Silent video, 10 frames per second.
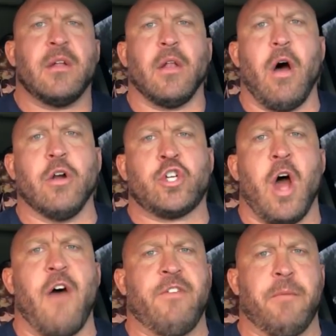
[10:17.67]
Large
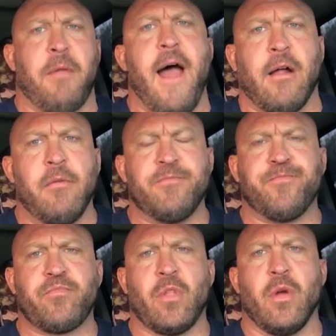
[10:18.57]
coffee, black,
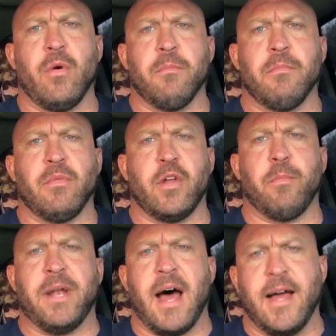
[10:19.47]

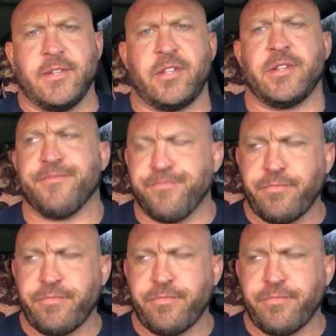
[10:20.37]
little bit of ice.